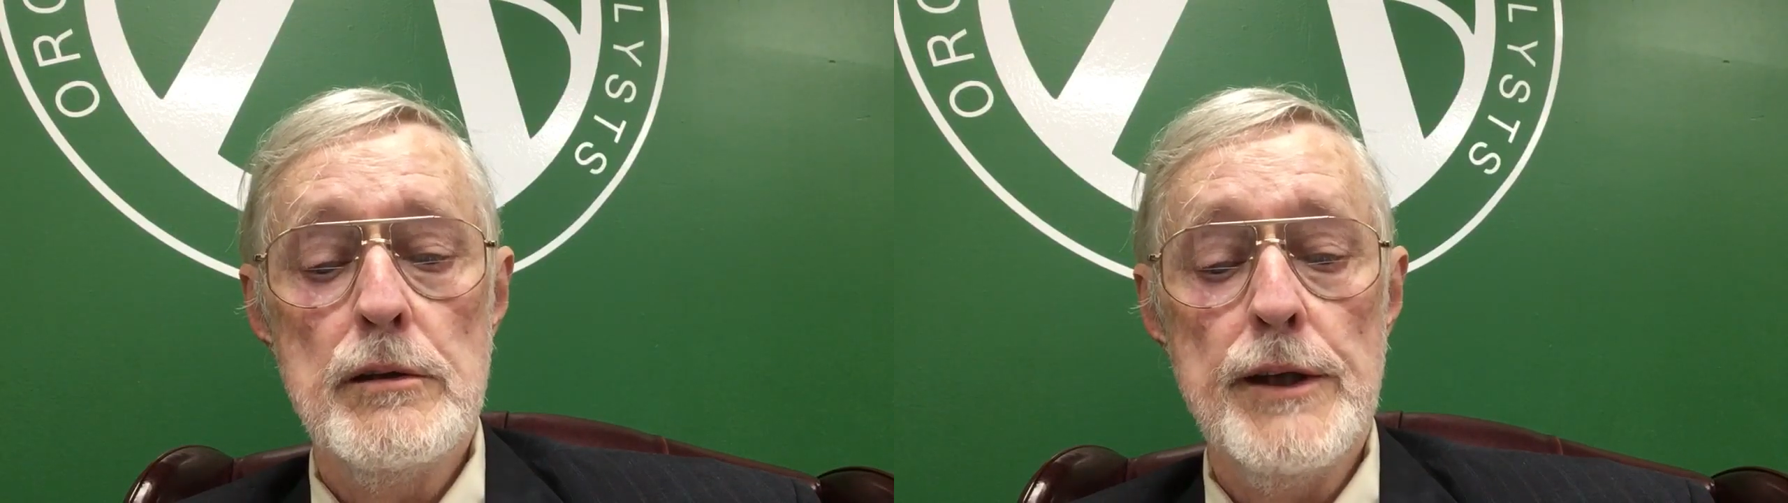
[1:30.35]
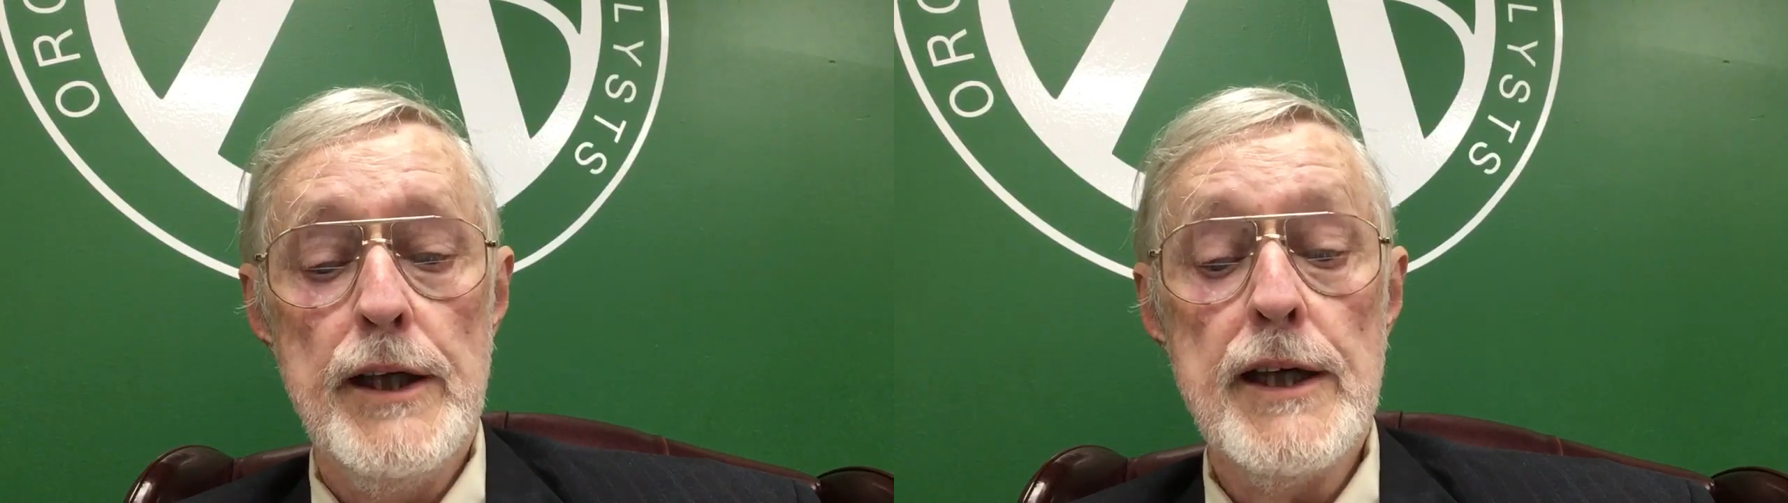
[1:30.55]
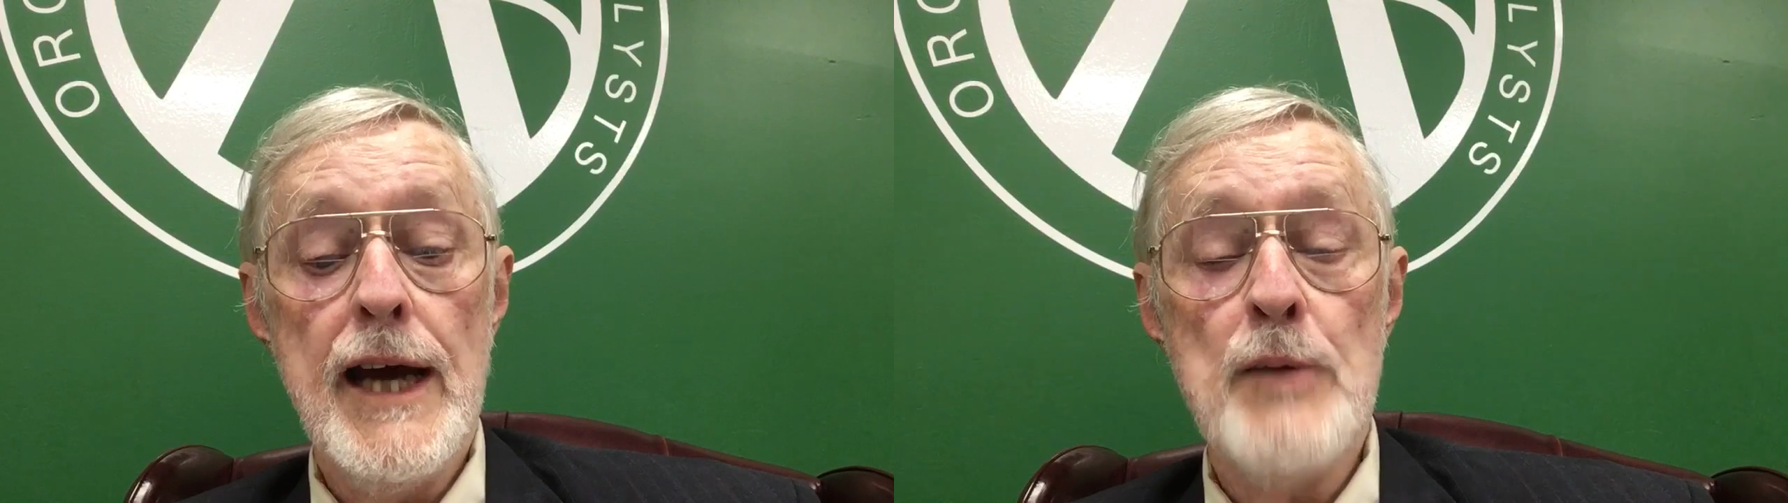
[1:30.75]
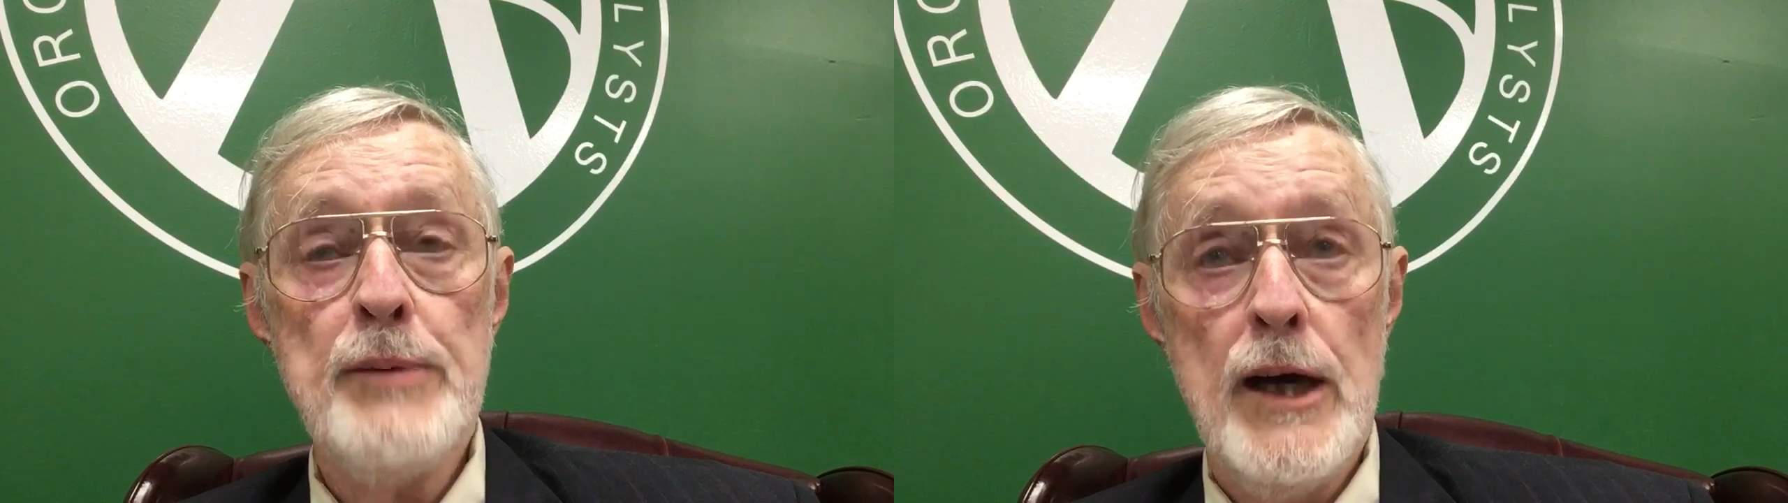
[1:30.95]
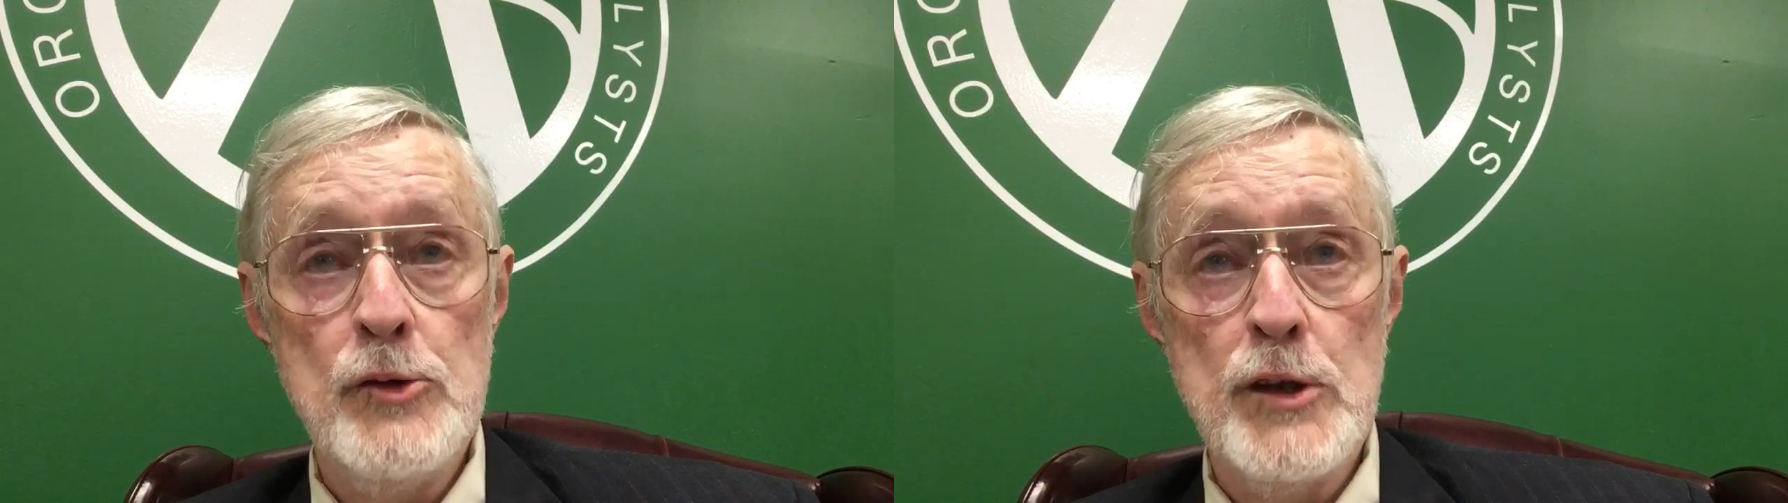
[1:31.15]
The
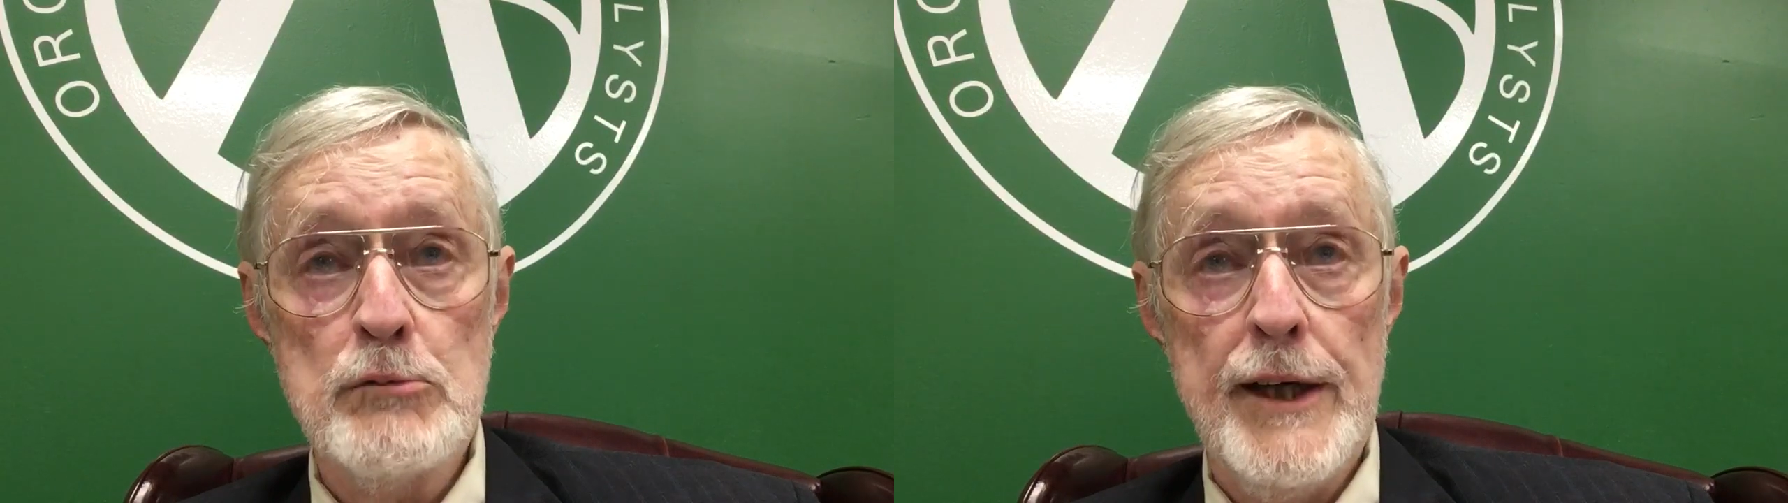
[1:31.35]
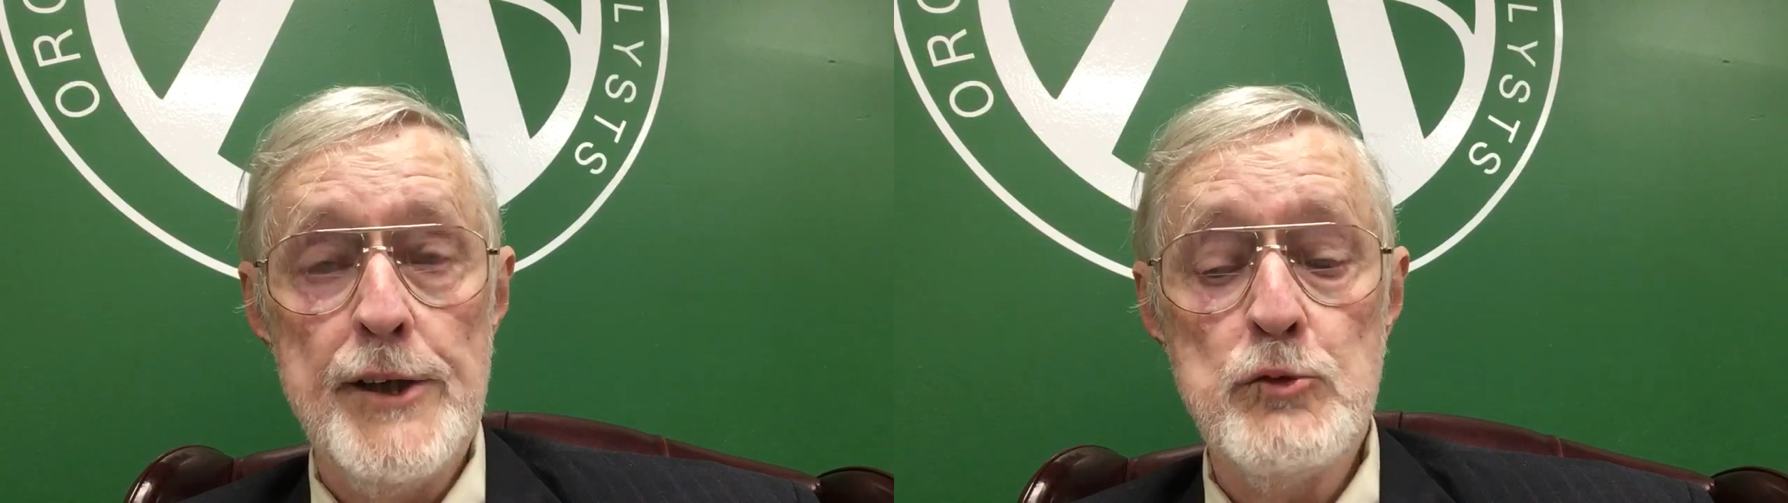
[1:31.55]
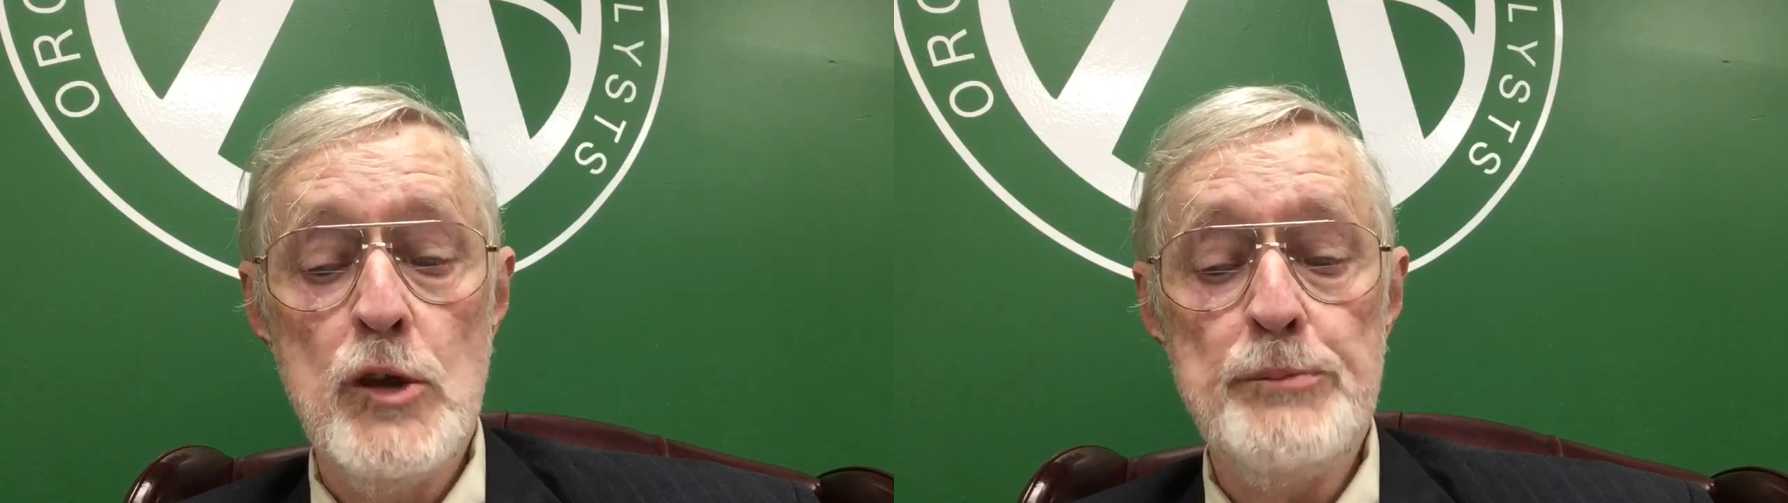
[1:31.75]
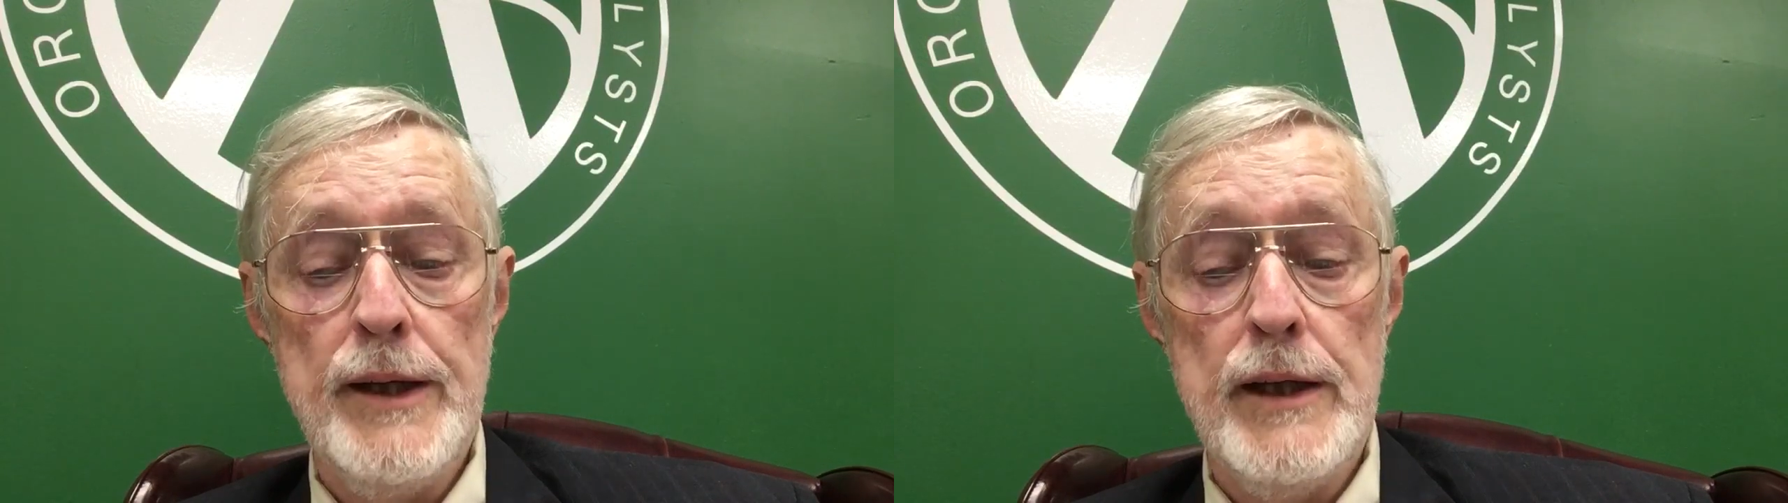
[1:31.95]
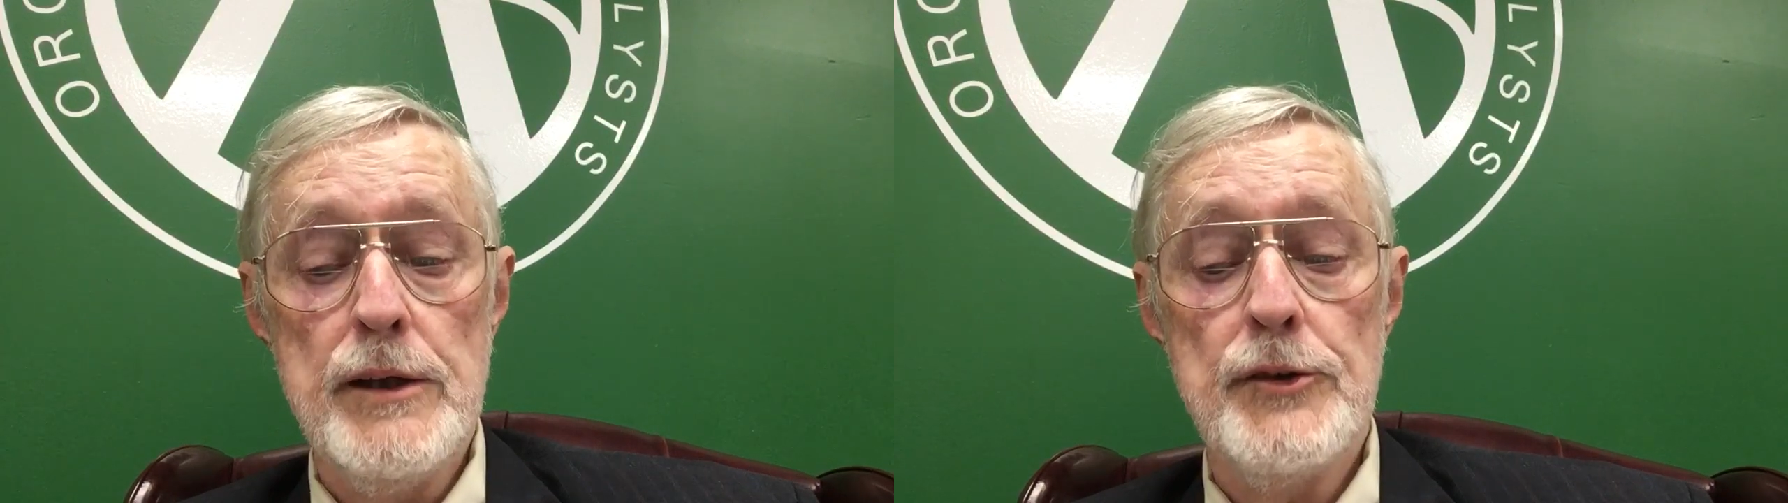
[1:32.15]
compounded raise would be